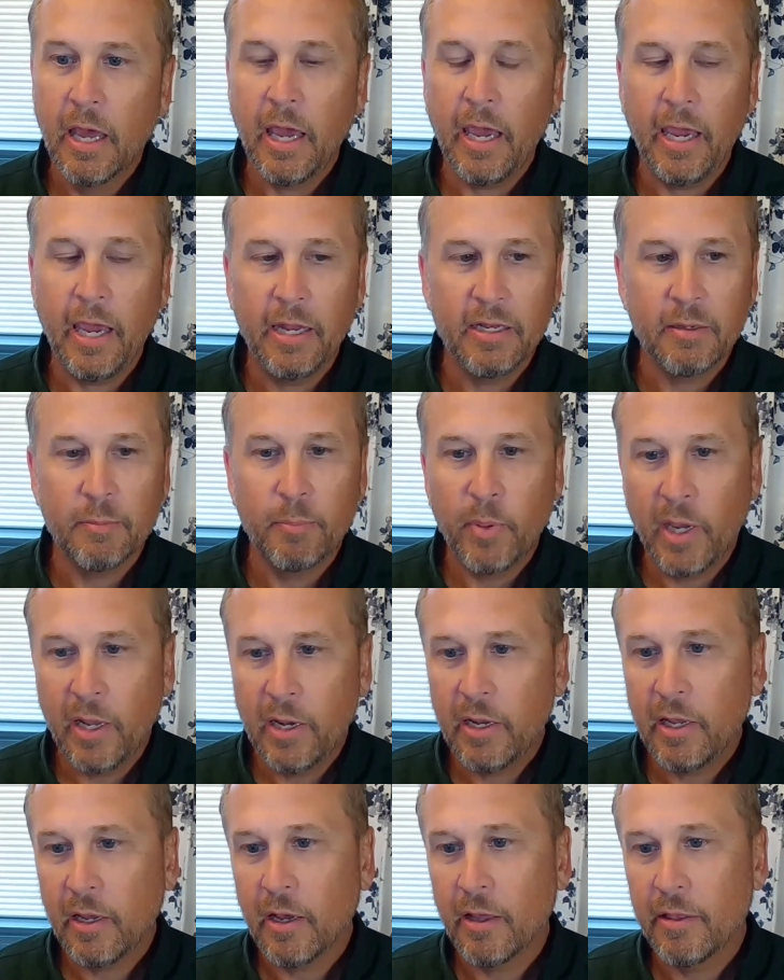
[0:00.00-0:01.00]
And
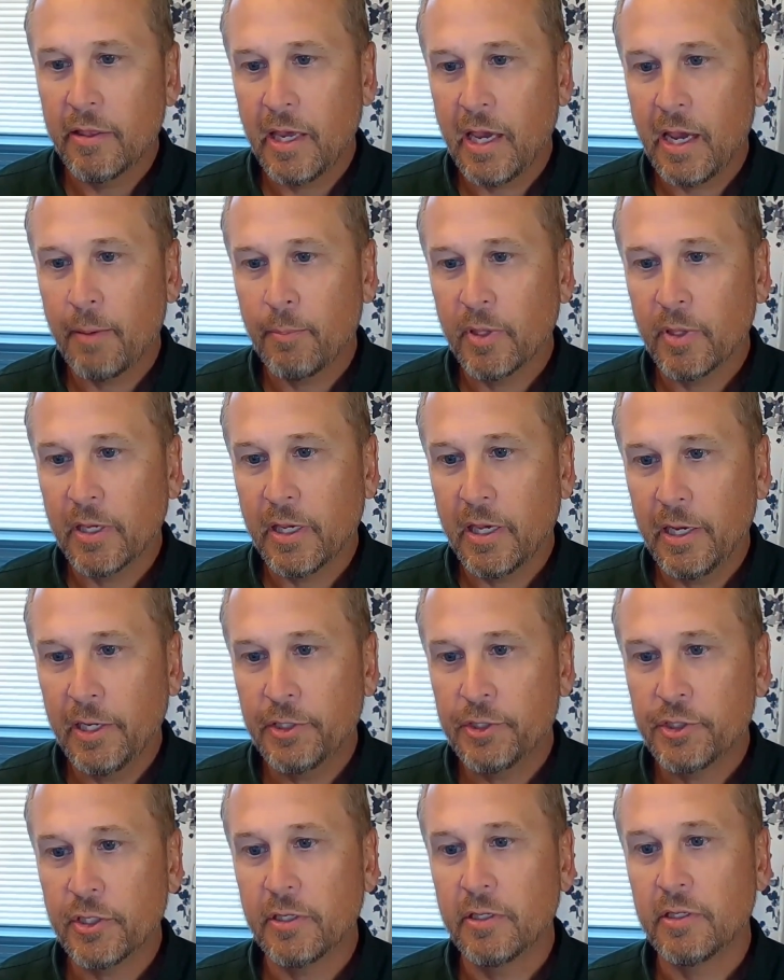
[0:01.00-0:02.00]
depending on the
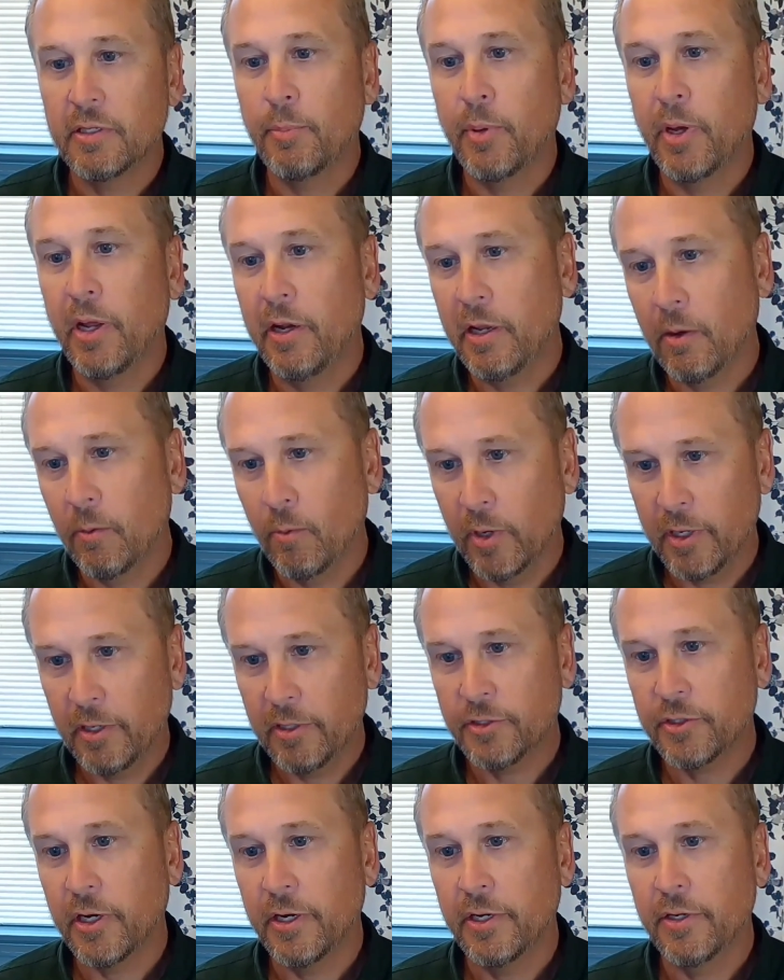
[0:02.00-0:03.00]
application, depending on what you're
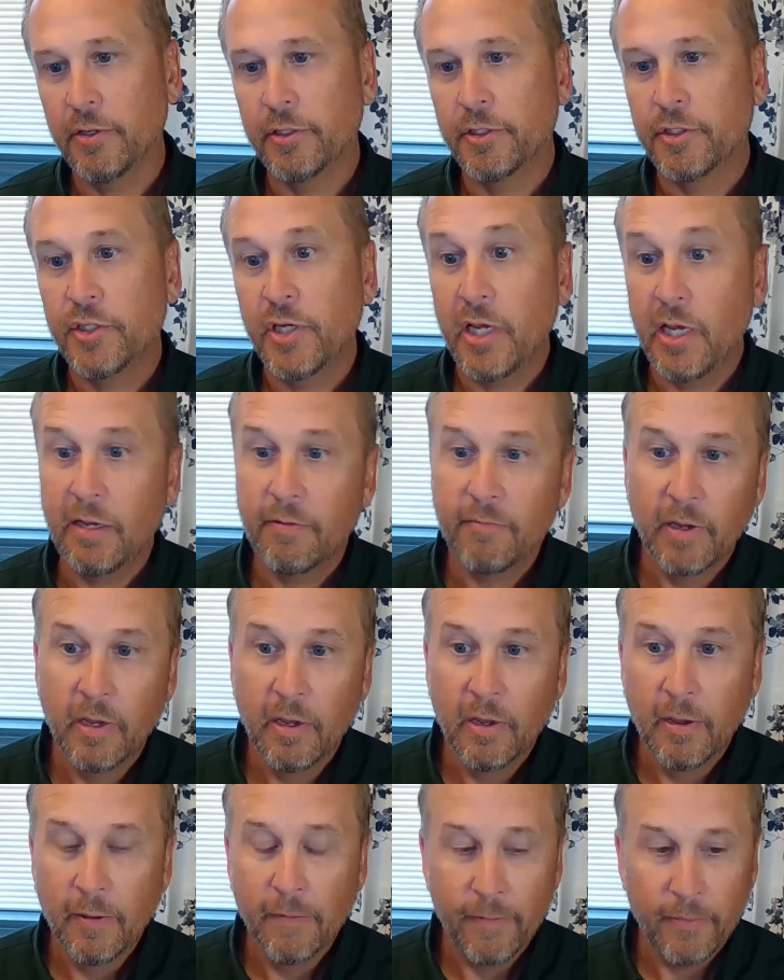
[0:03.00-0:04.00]
trying to achieve,
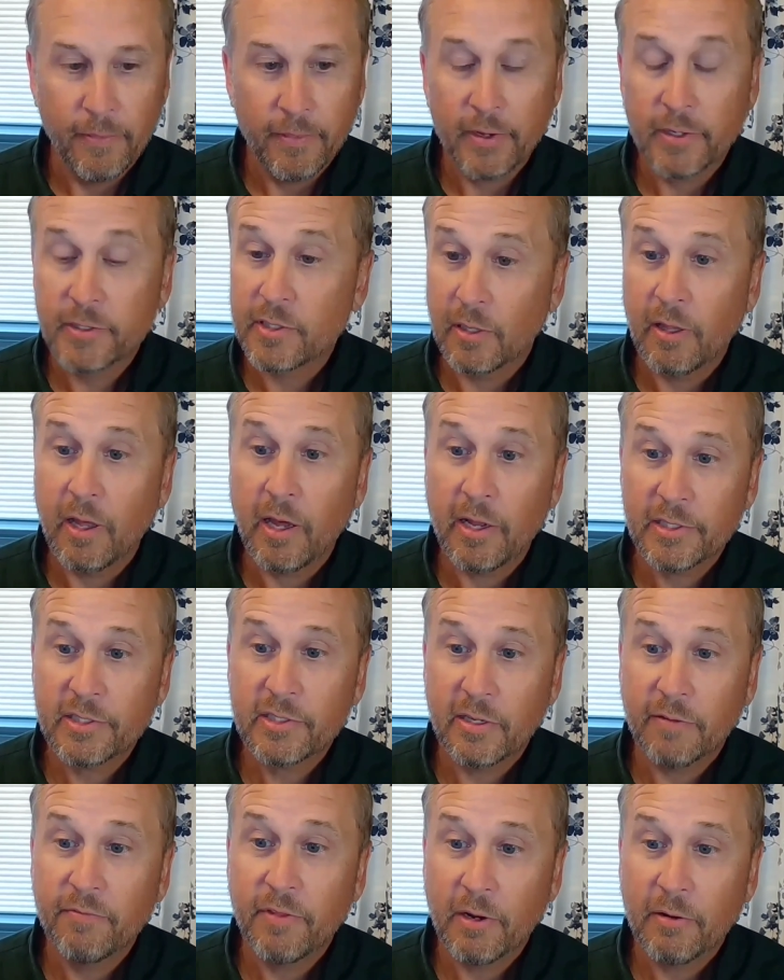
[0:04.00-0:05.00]
there's a lot of
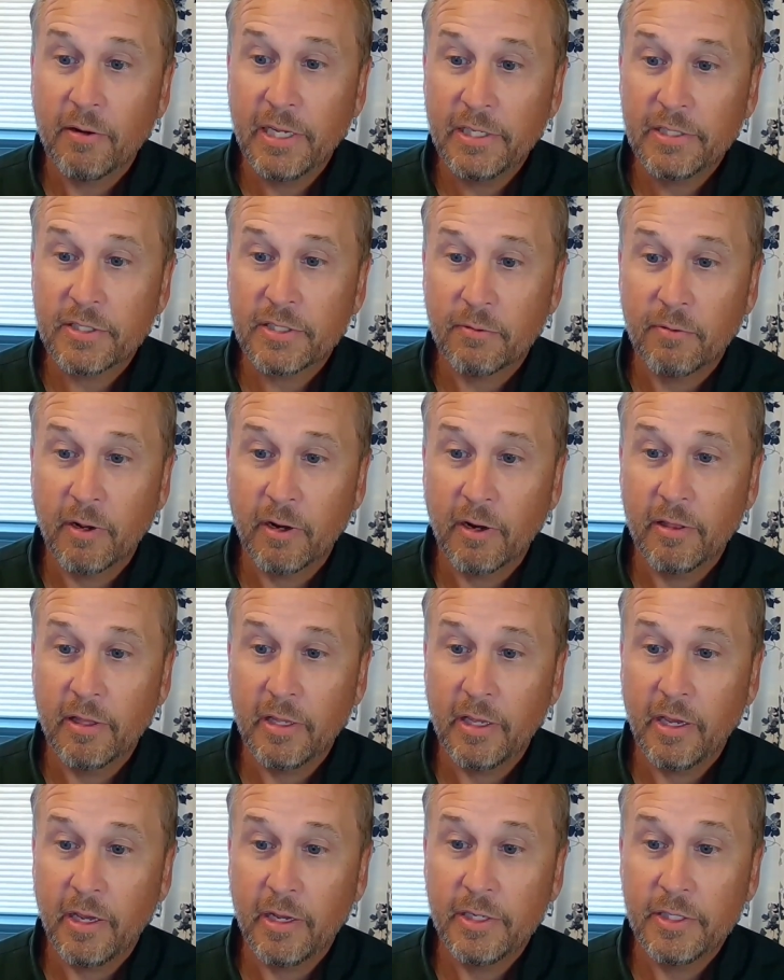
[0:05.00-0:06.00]
stuff that needs to run on
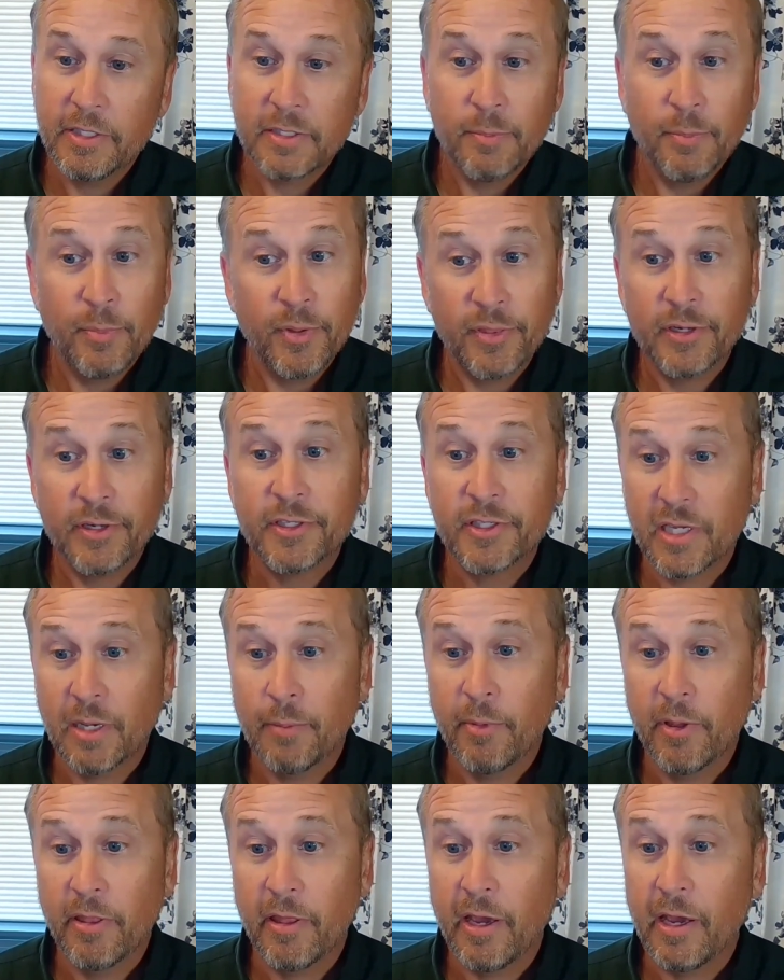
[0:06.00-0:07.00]
the edge, but there's
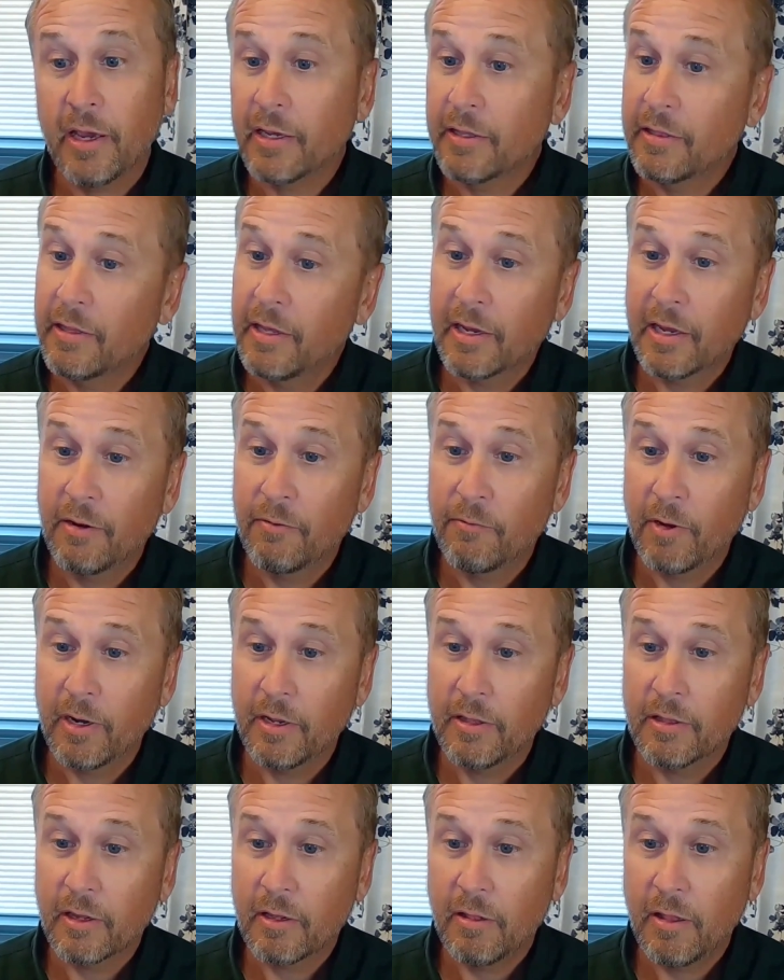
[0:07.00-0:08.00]
some of that can run
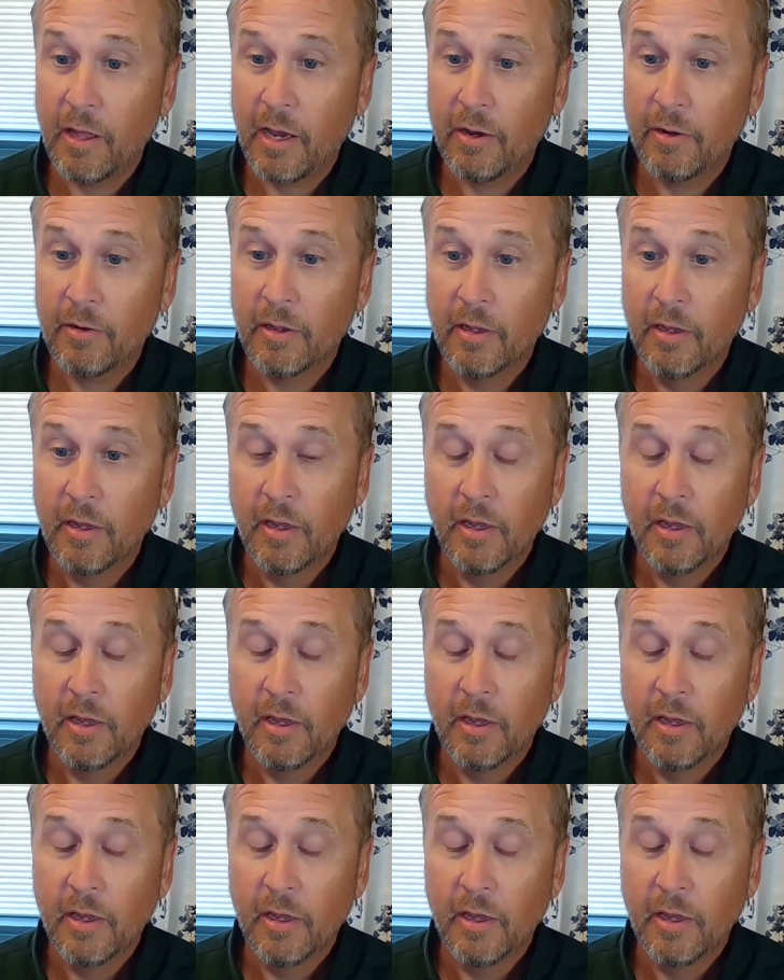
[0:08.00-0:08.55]
in the cloud.